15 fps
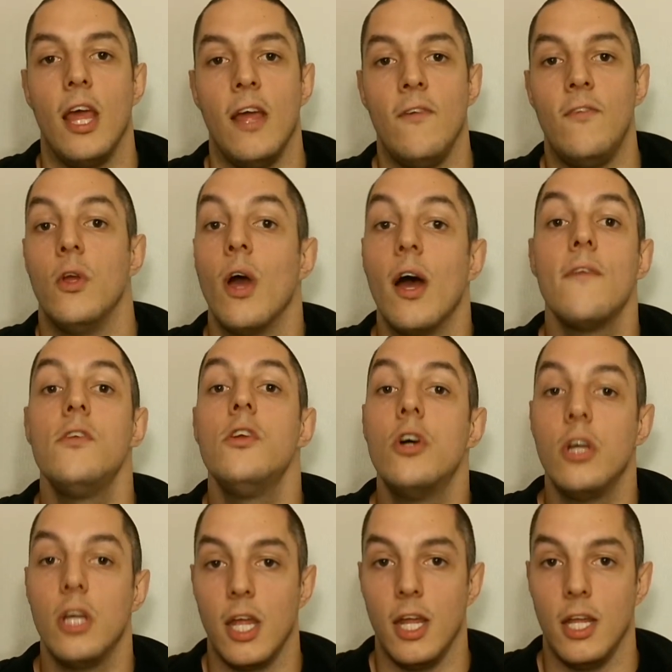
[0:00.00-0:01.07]
If you have
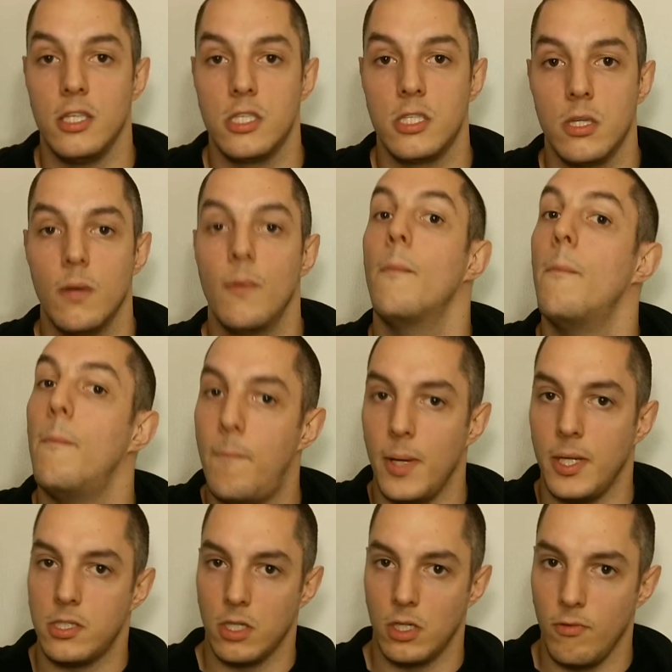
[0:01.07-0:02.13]
young kids,
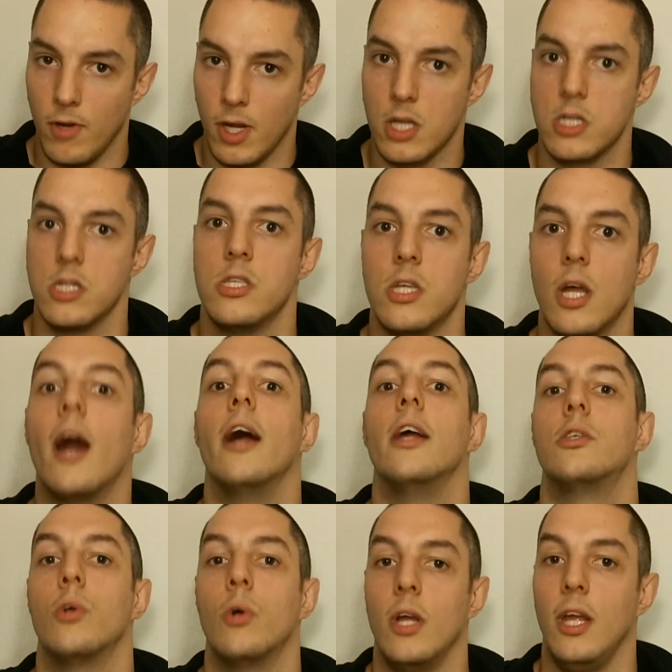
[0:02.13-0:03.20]
based on the reactions I
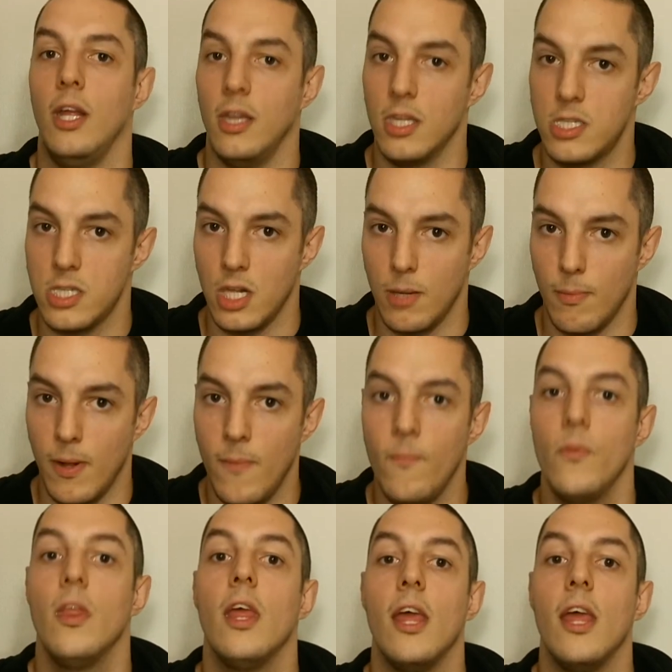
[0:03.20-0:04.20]
saw in the cinema,